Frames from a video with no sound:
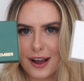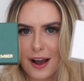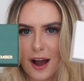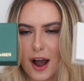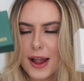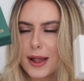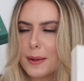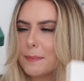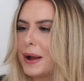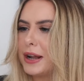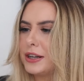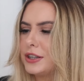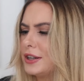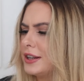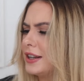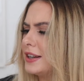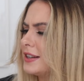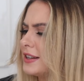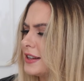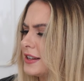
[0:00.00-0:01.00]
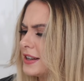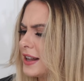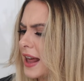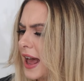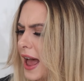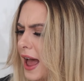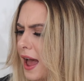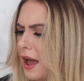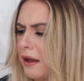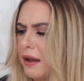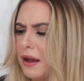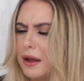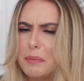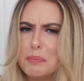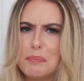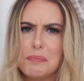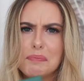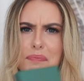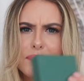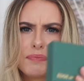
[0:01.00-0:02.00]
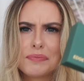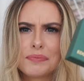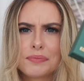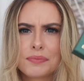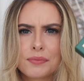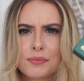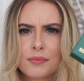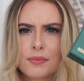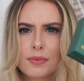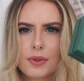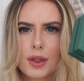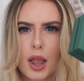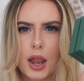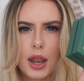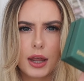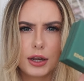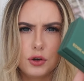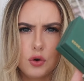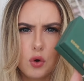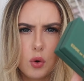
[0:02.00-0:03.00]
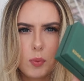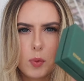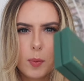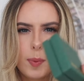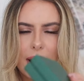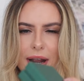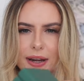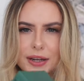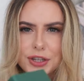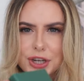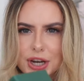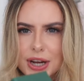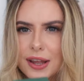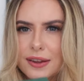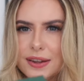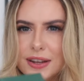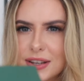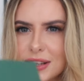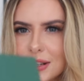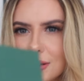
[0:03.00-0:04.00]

I imagine this is their um, like normal packaging and this